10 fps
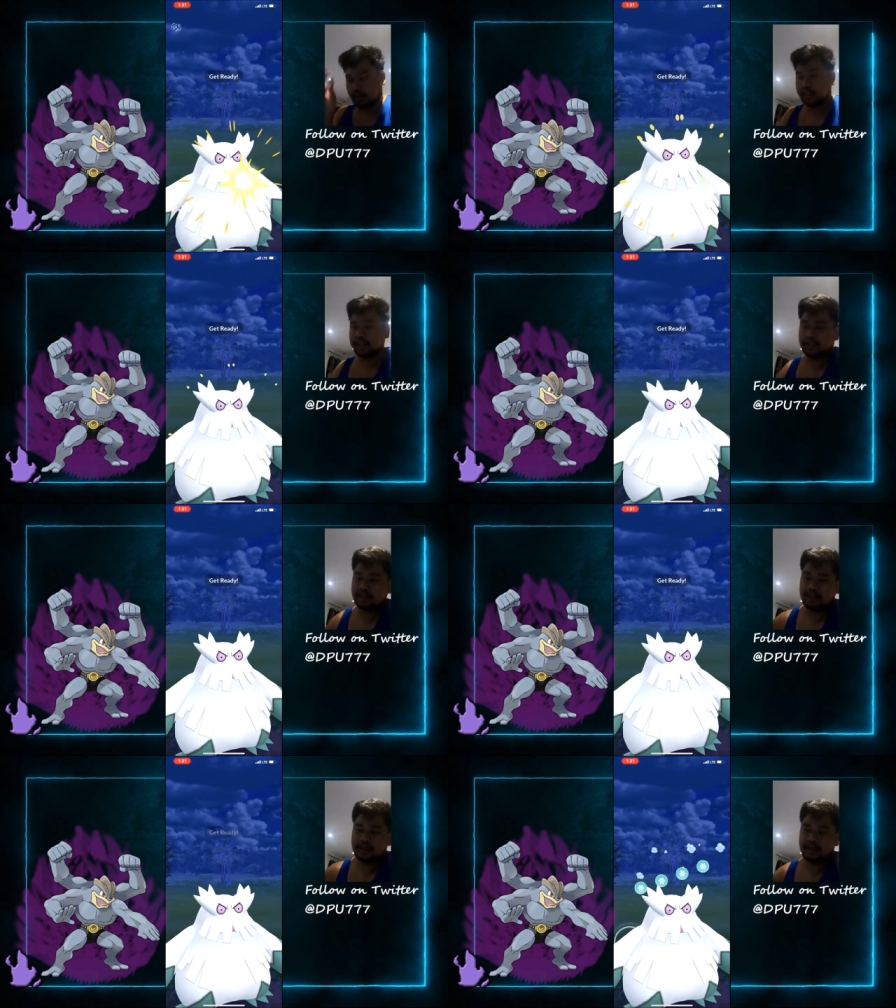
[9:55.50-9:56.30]
What I should
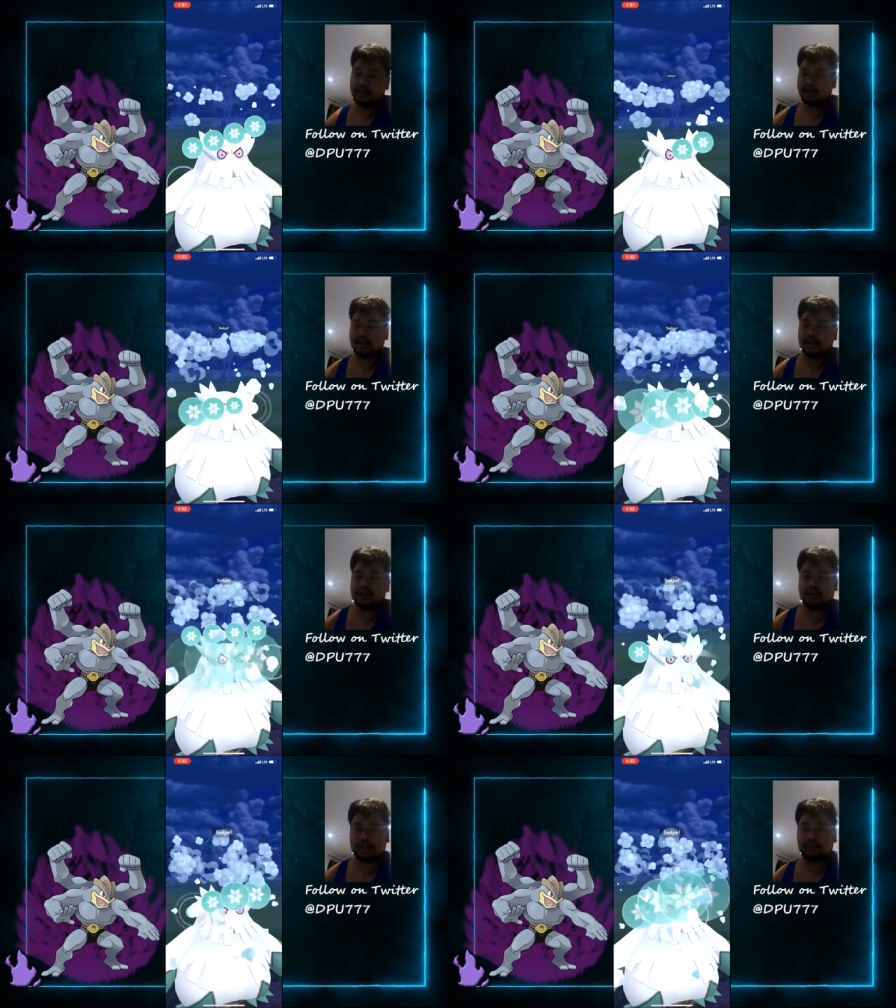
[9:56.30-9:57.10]
have done there,
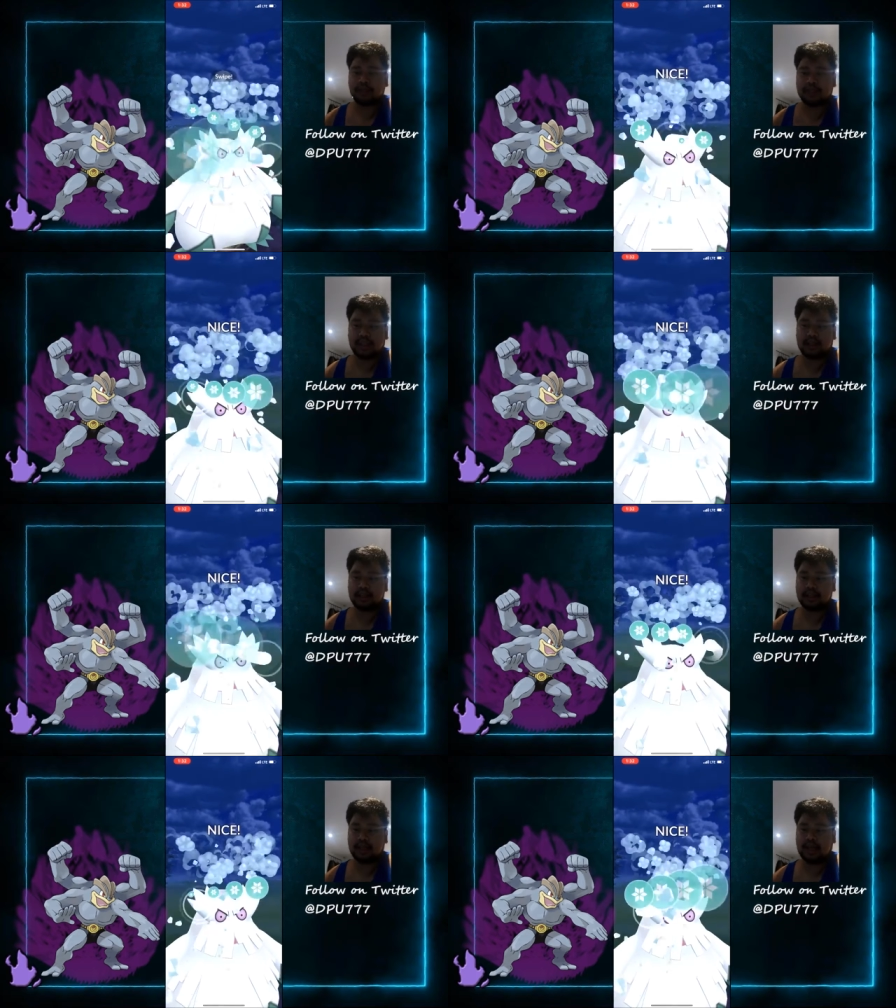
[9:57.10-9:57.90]
because I was scared
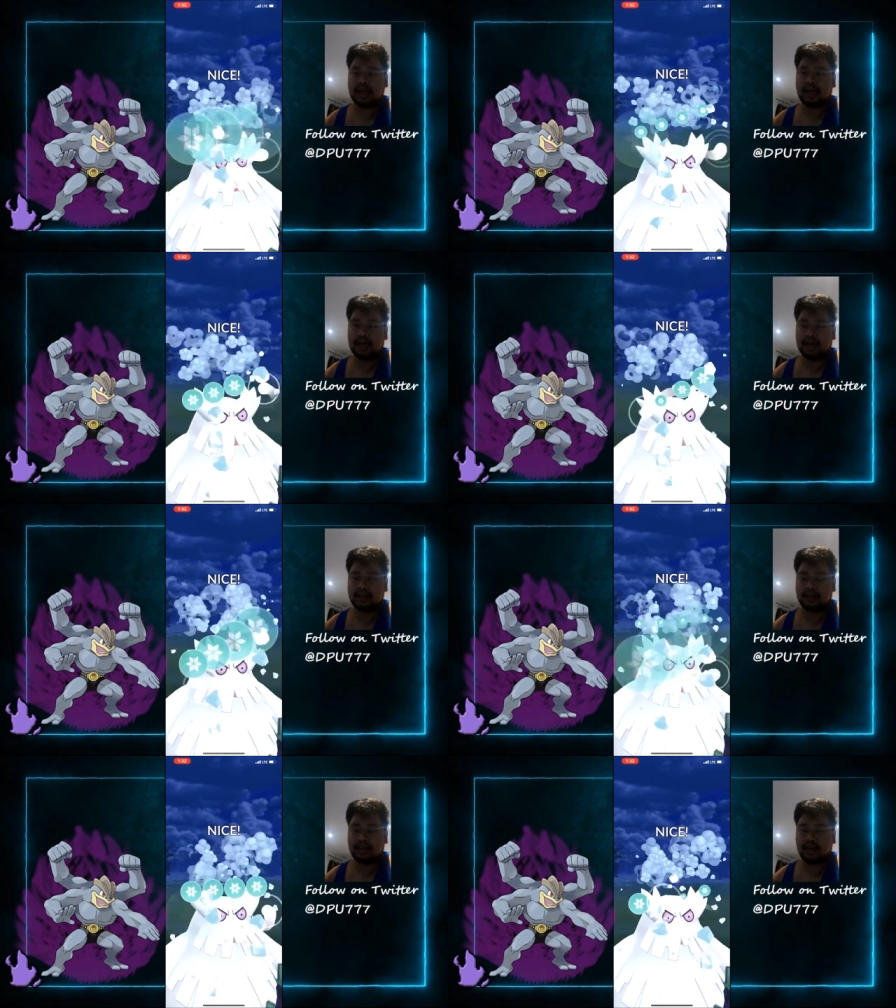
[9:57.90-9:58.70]
that they
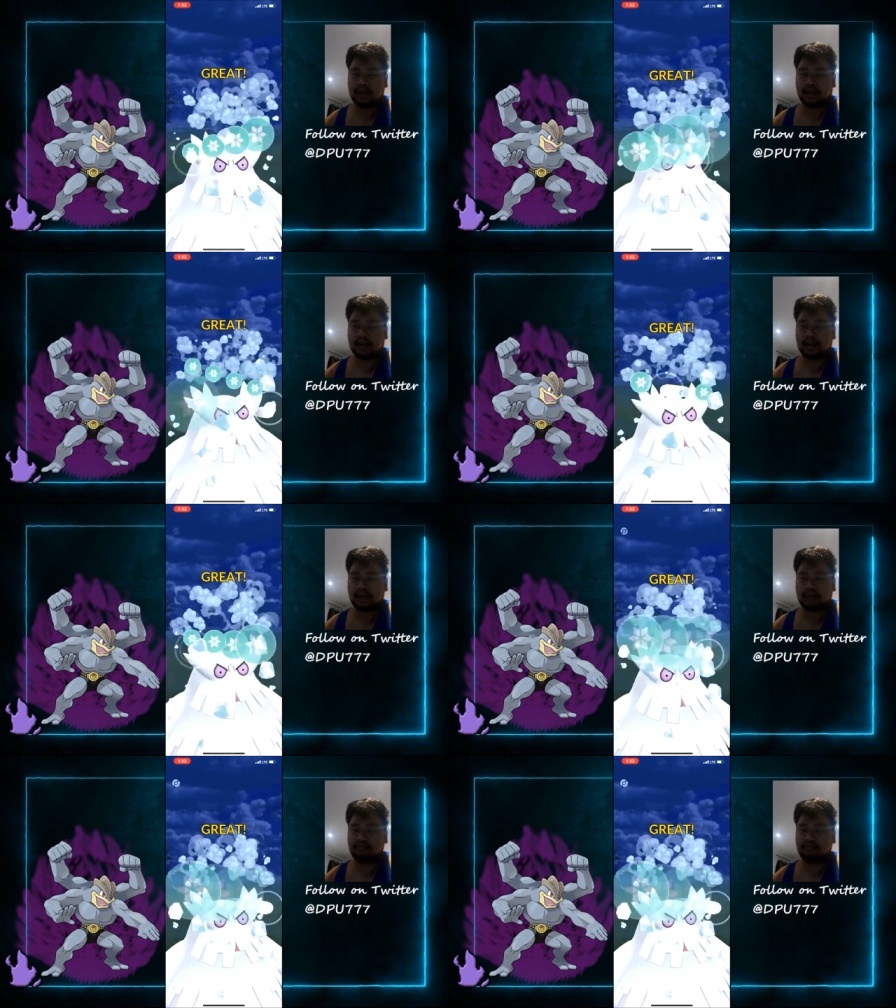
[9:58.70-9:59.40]
had like